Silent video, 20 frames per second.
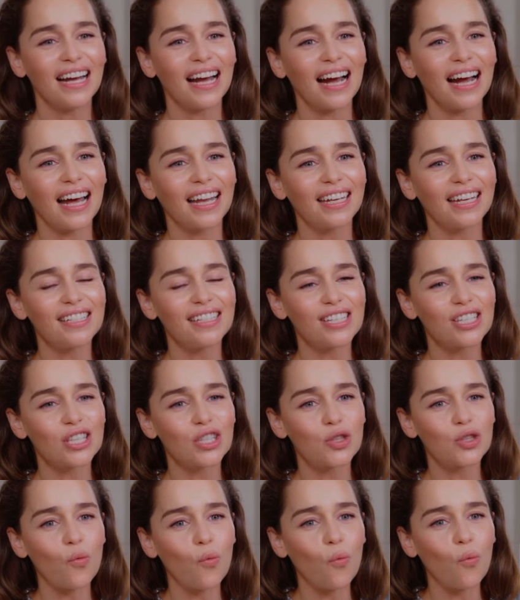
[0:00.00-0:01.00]
And
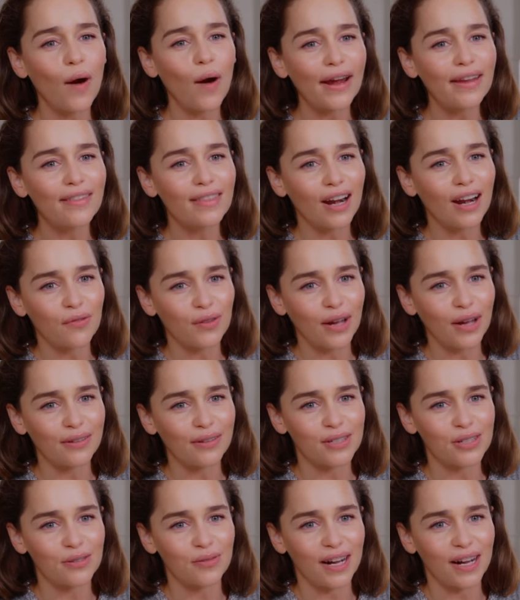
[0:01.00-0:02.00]
the way that I've
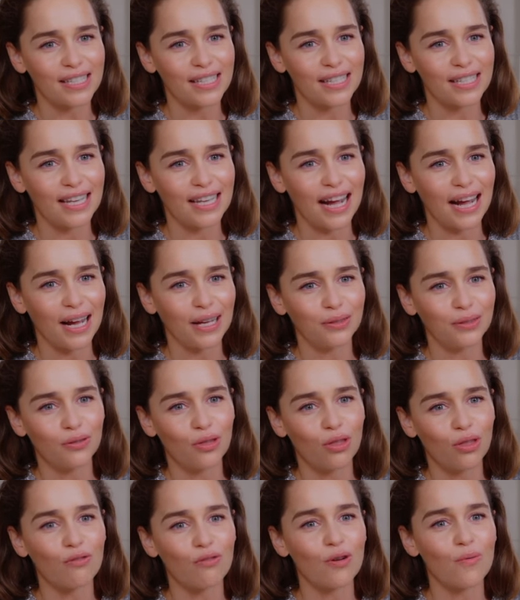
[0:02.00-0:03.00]
counteracted that
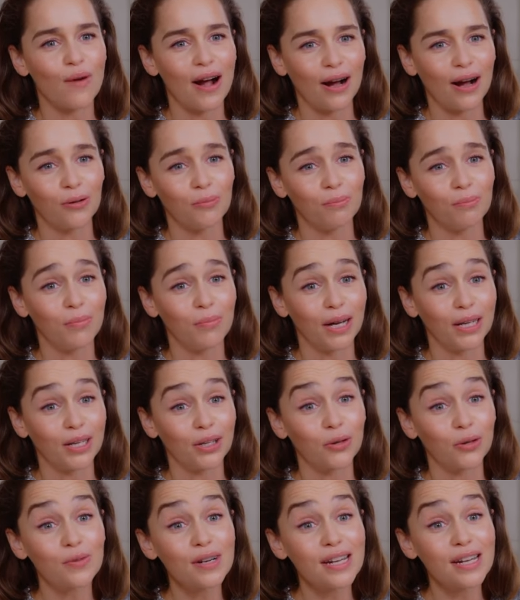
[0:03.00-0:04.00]
throughout my
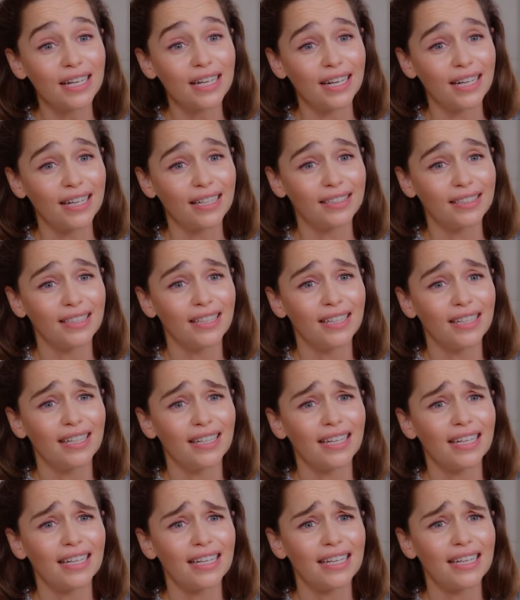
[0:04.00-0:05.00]
career
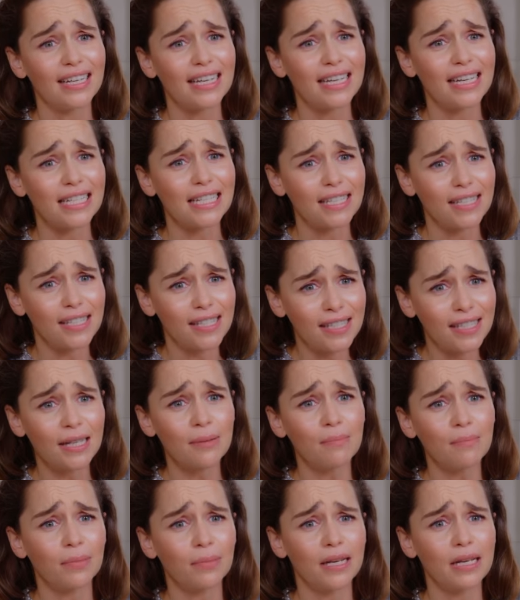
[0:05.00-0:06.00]
is
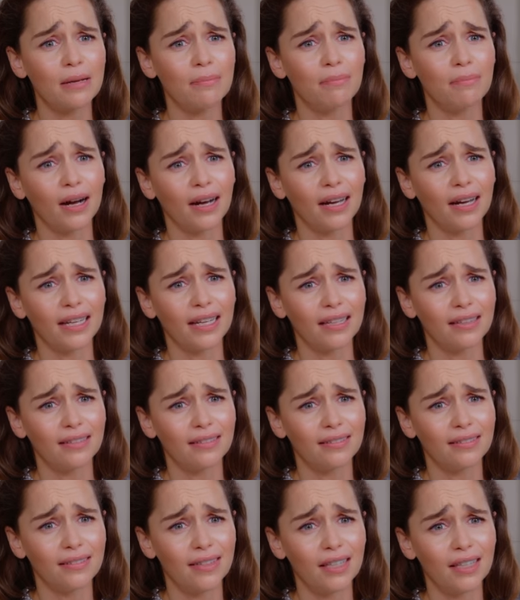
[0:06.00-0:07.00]
simply by
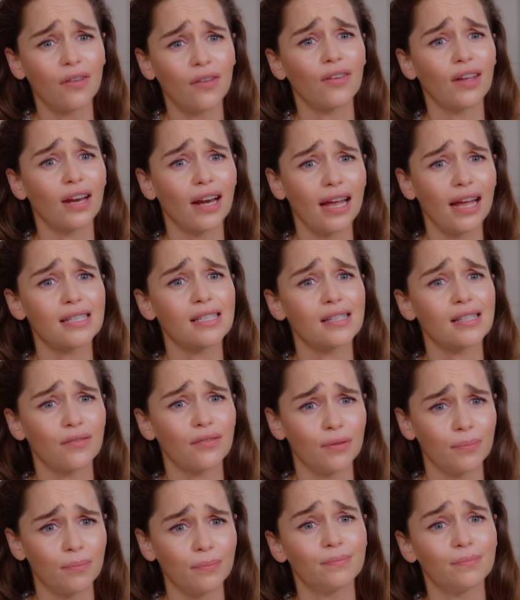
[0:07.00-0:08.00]
giving less of
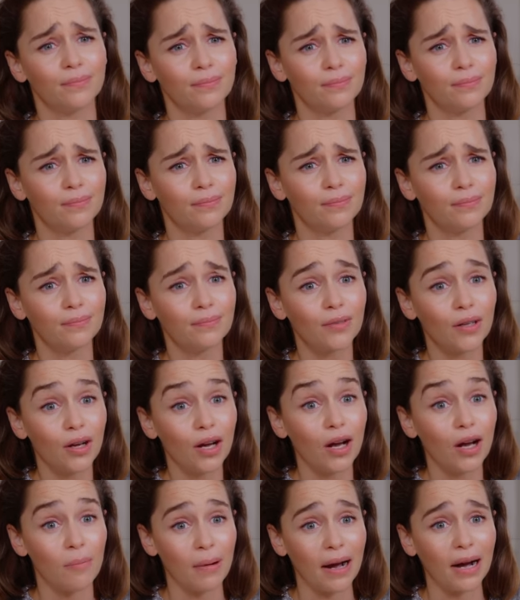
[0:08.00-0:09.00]
a
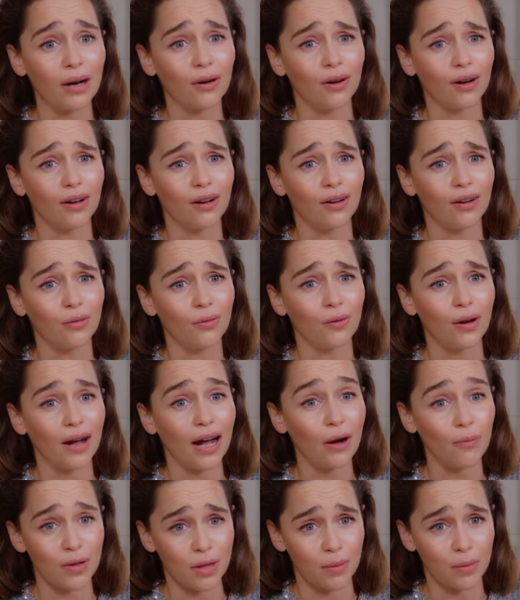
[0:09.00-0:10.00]
about
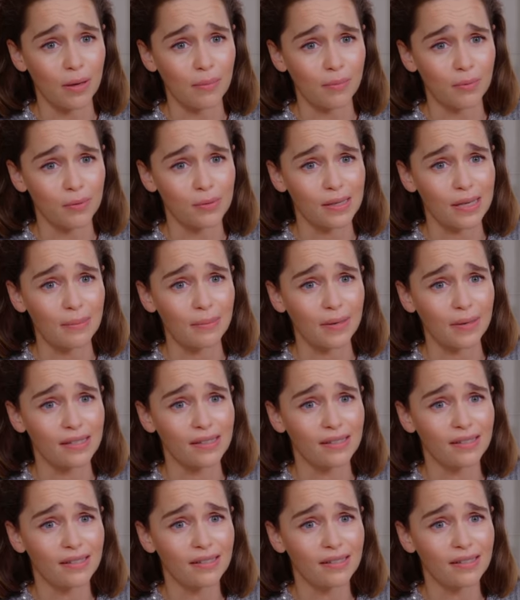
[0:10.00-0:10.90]
how other people see me.